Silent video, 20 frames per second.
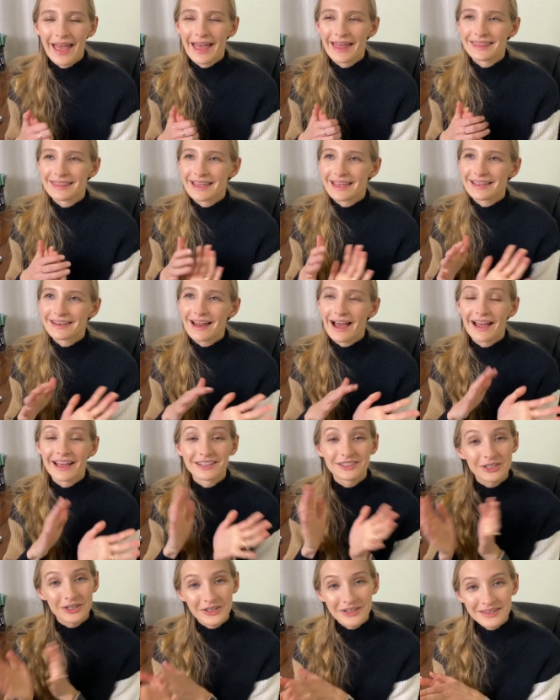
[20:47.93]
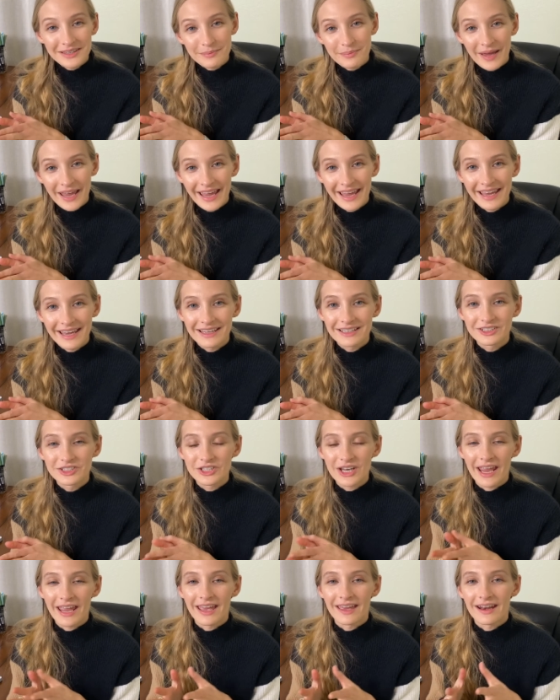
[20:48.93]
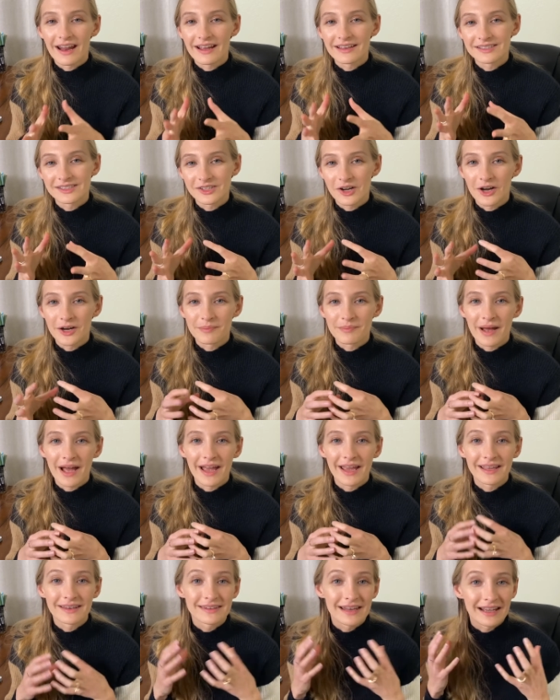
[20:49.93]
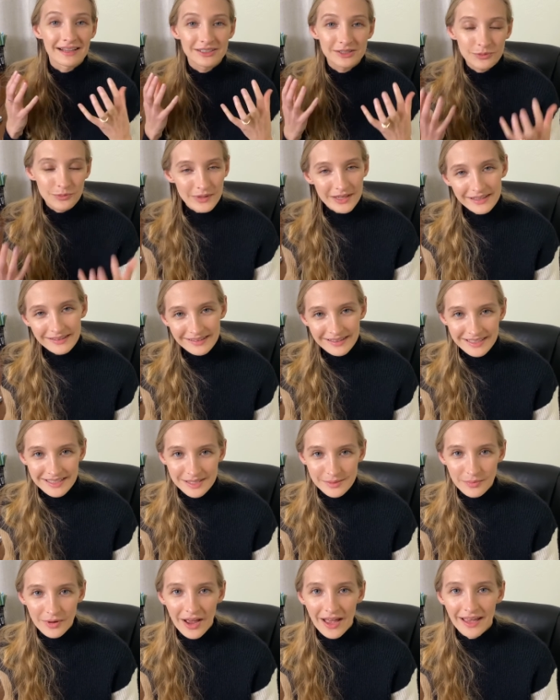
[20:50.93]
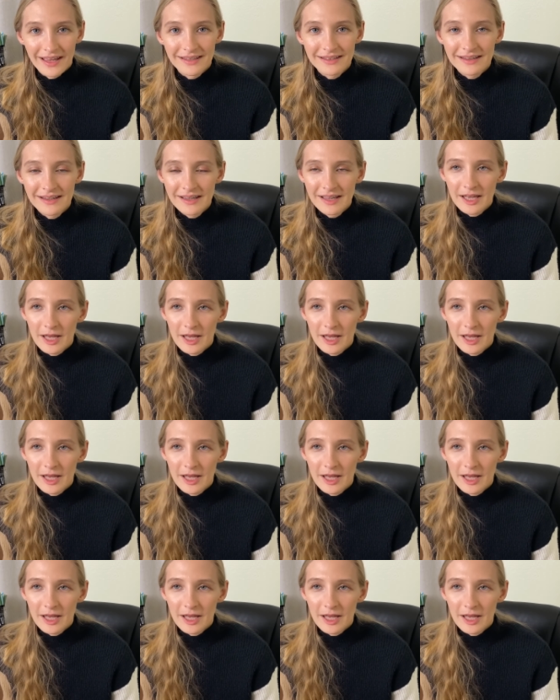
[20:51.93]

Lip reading: and then I turn the page and I start my next weekly spread,